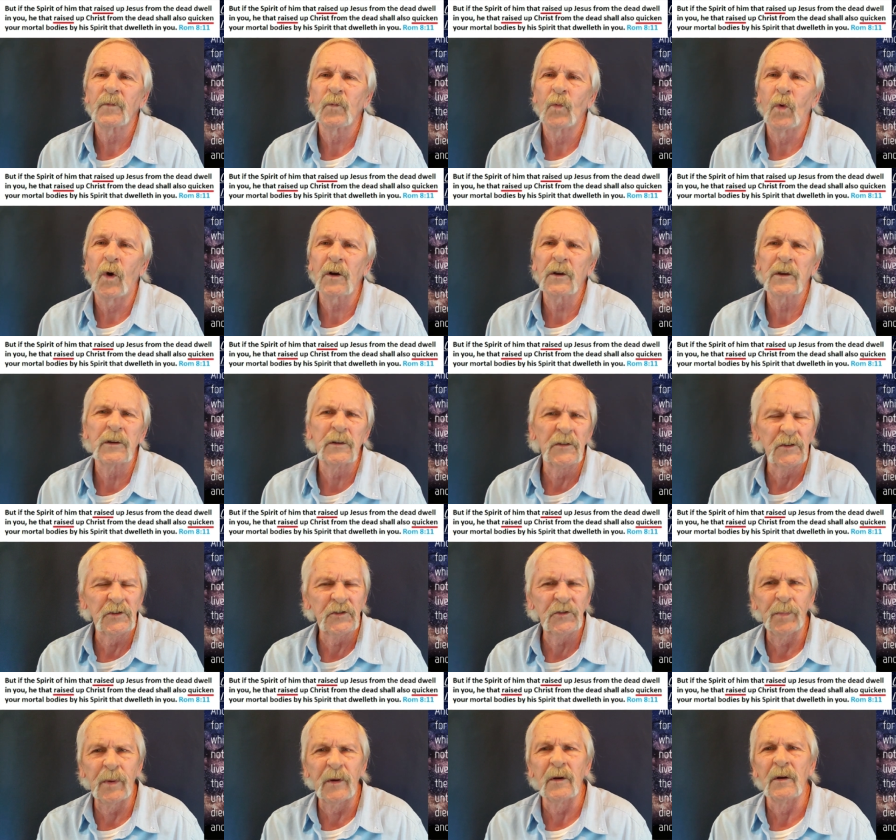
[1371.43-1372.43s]
Walking in the
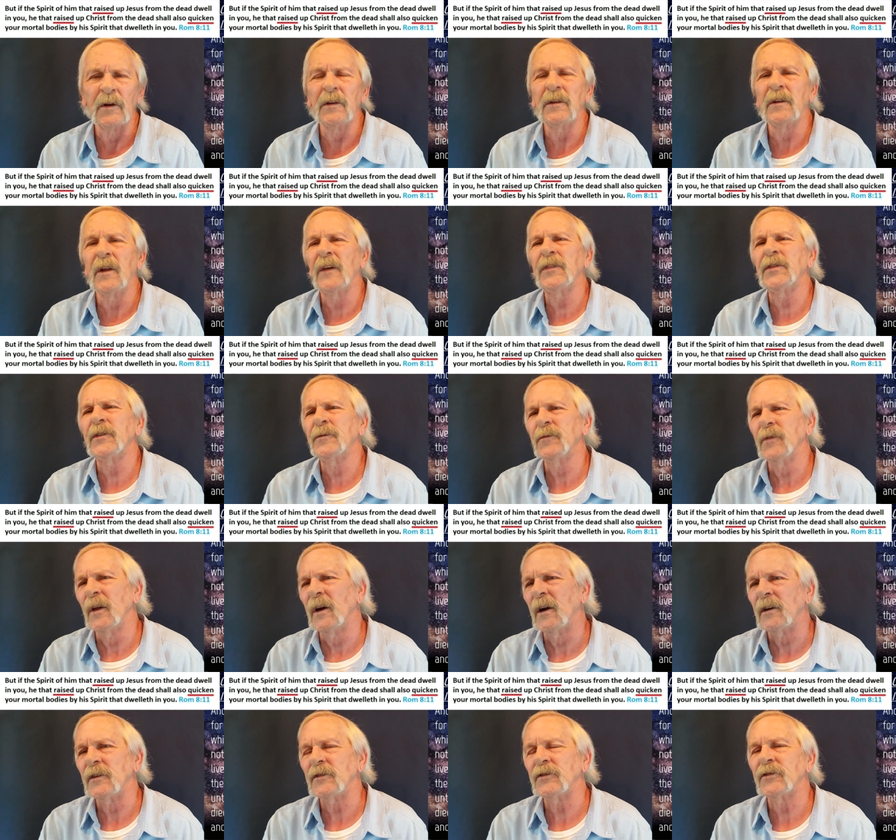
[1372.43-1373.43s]
Spirit, not the
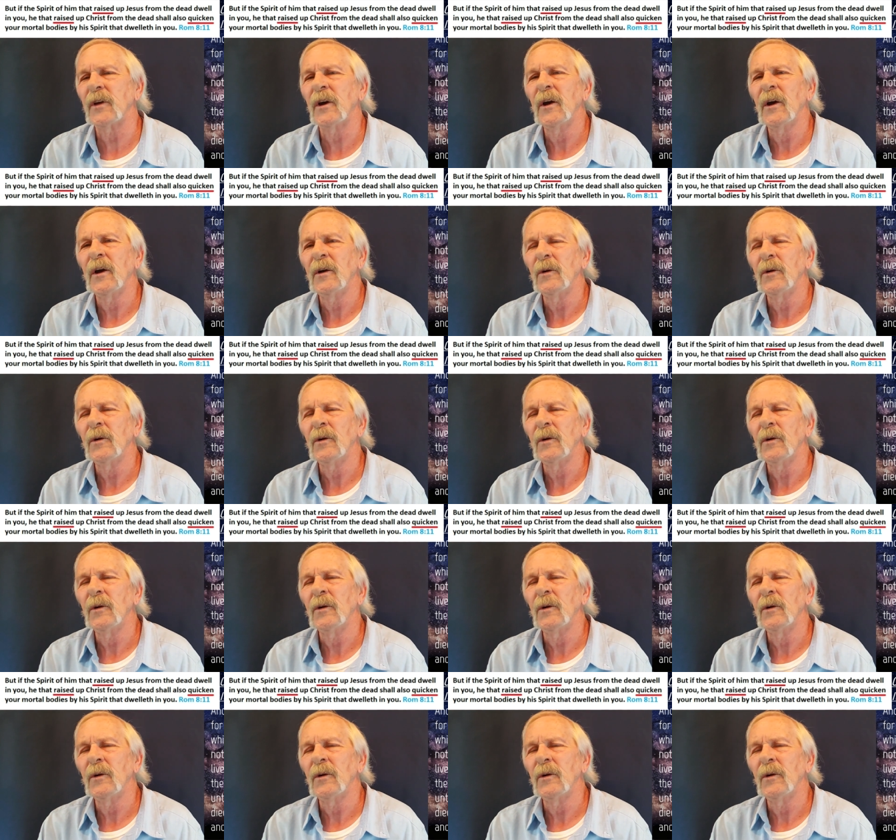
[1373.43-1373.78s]
flesh.